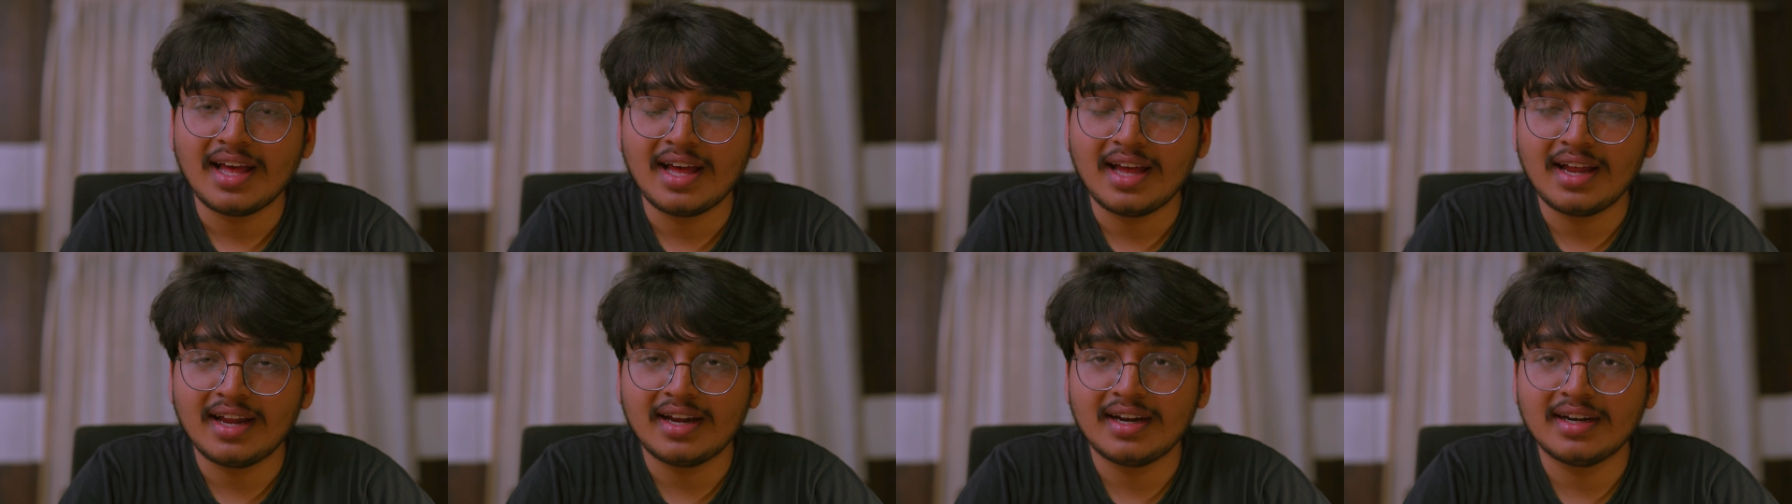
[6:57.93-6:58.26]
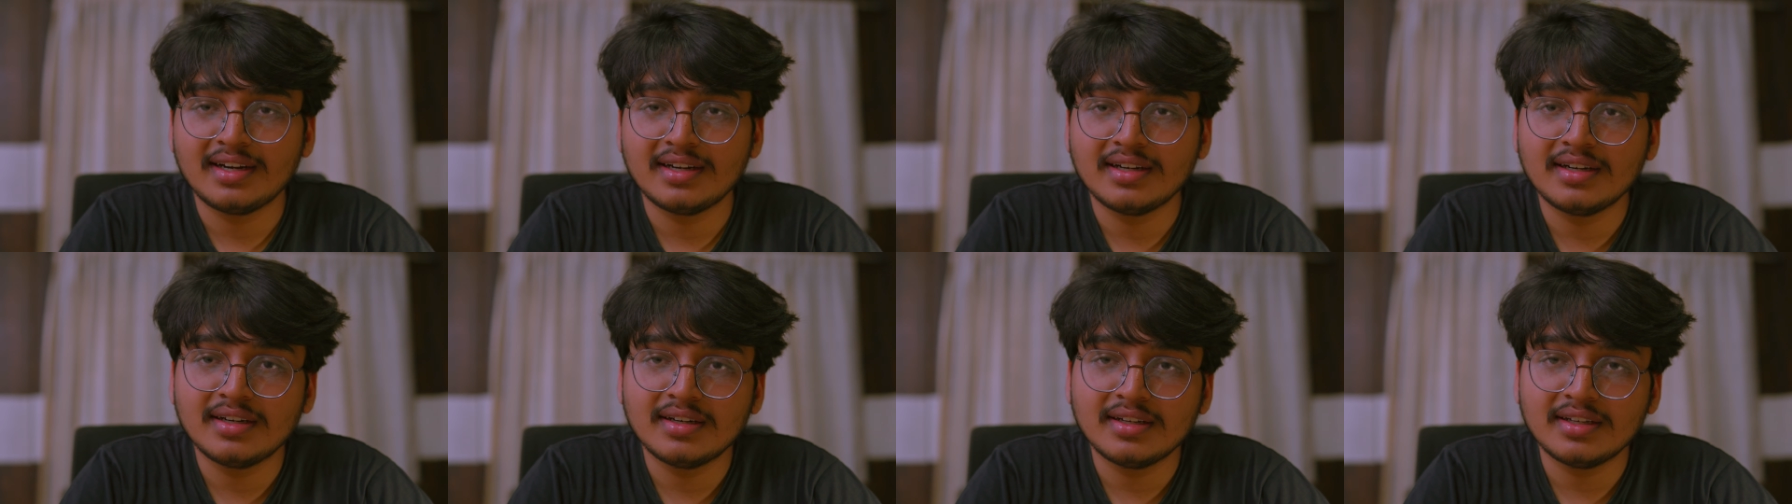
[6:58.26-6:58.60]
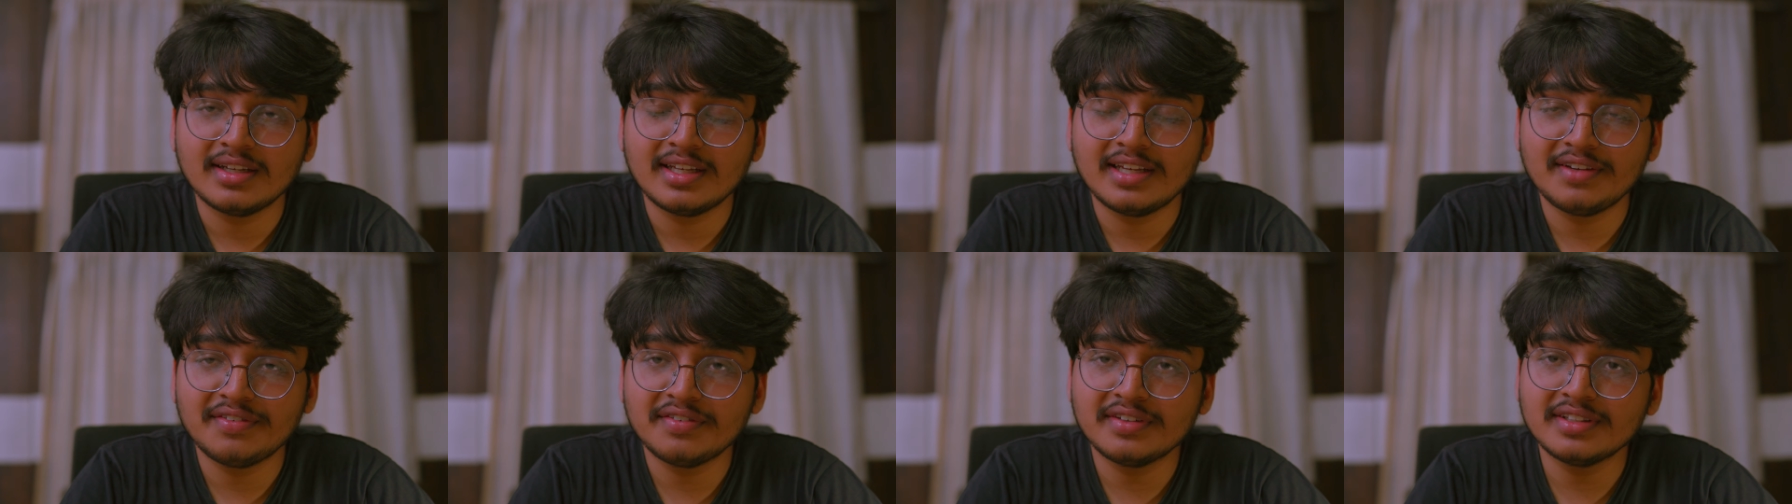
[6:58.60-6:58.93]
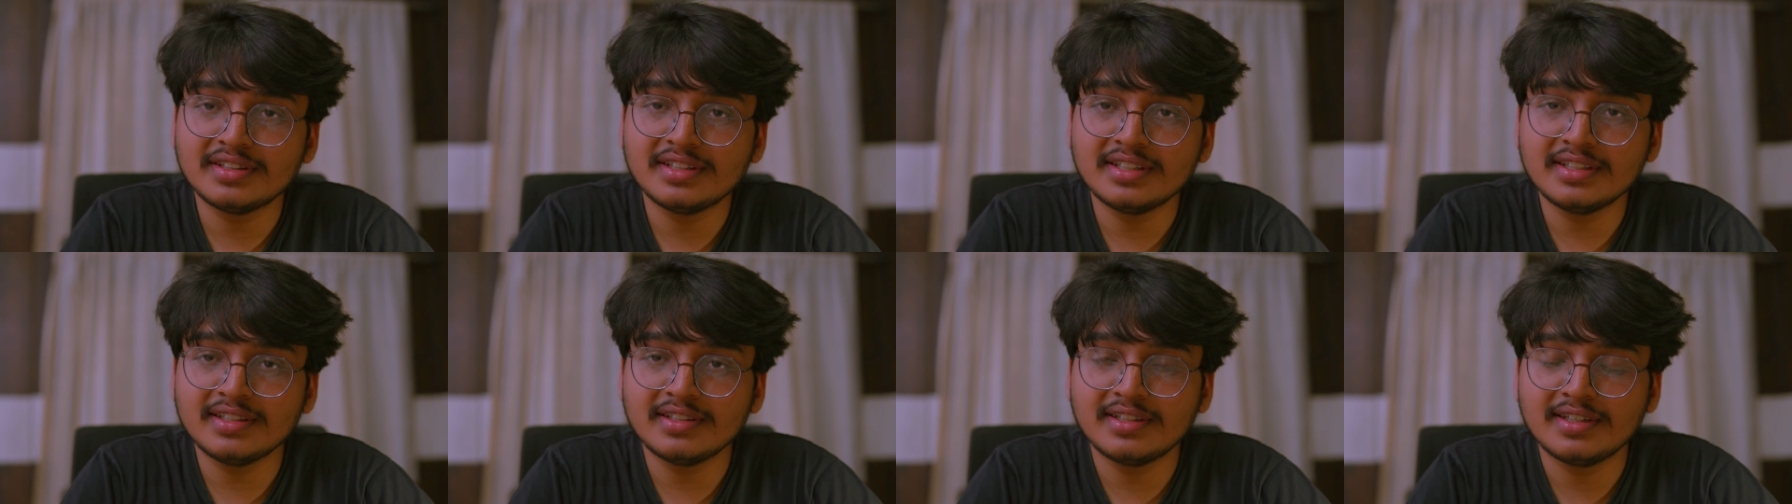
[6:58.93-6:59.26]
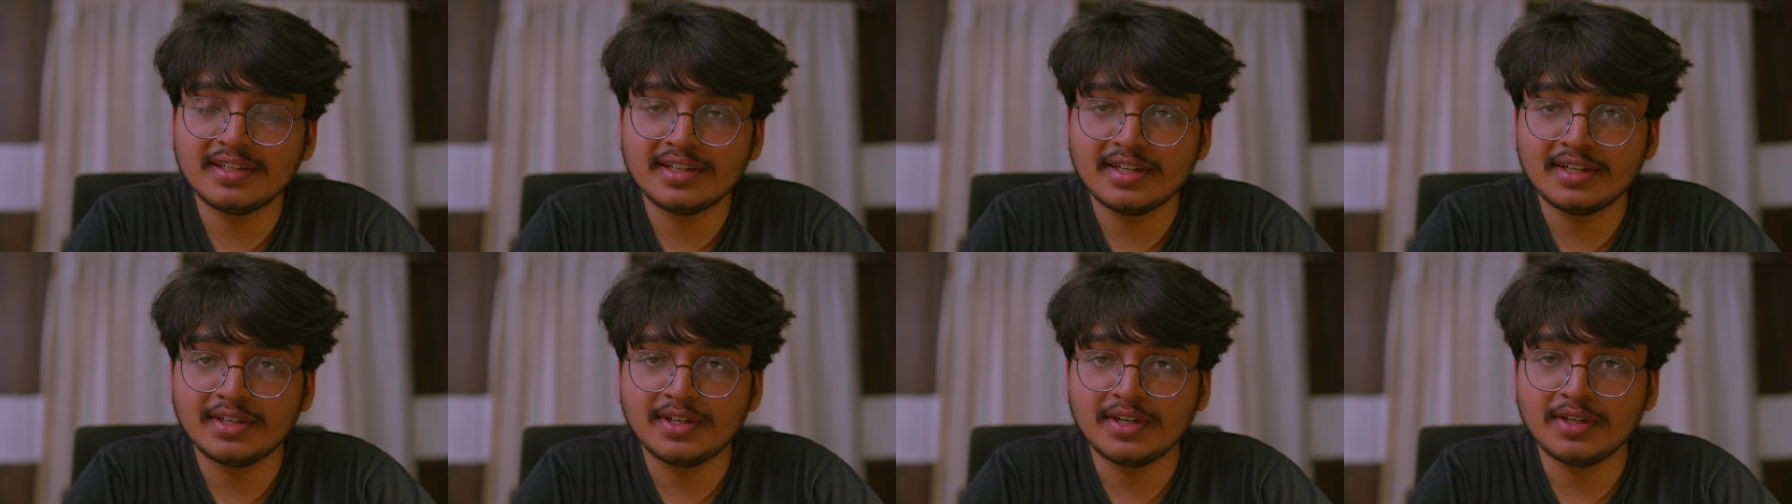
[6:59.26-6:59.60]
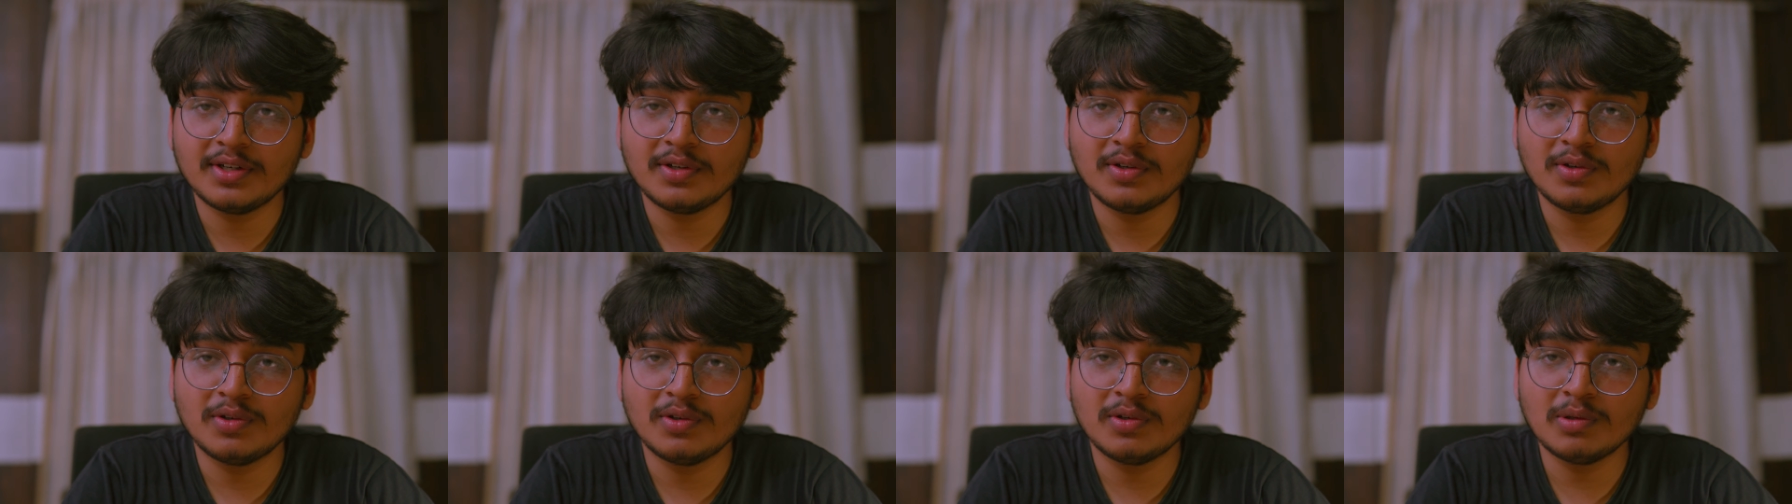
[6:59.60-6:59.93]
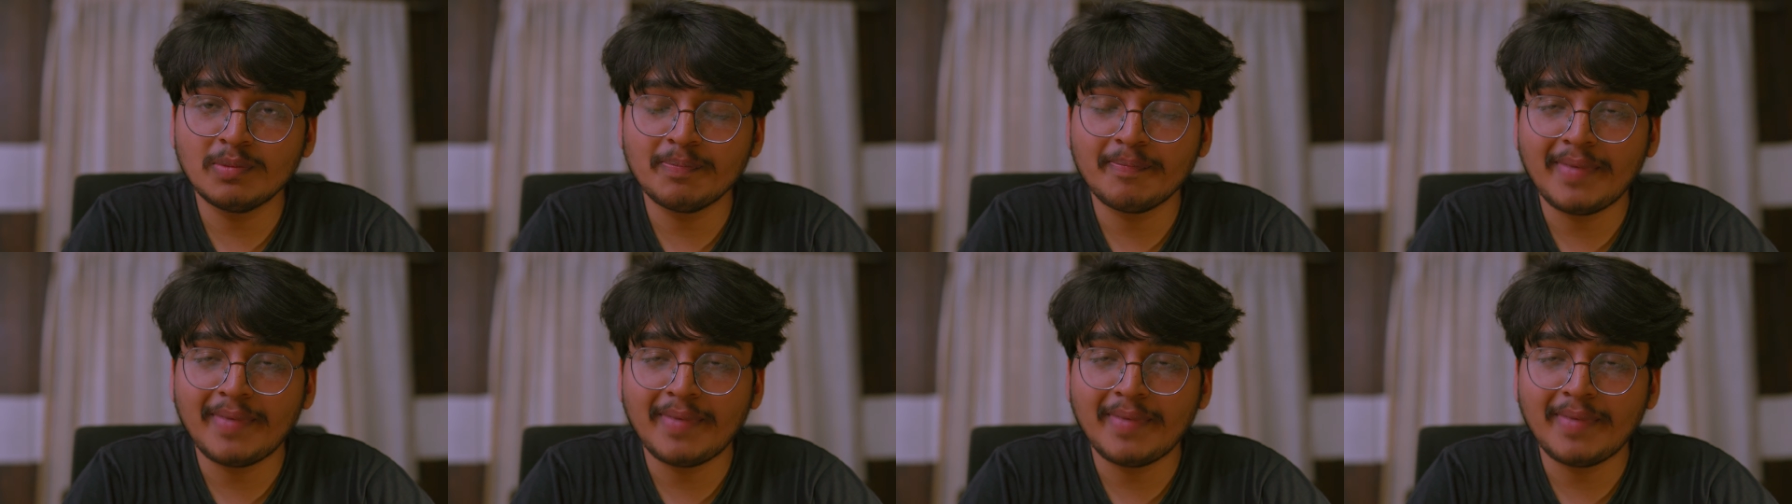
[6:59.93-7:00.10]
and everything related to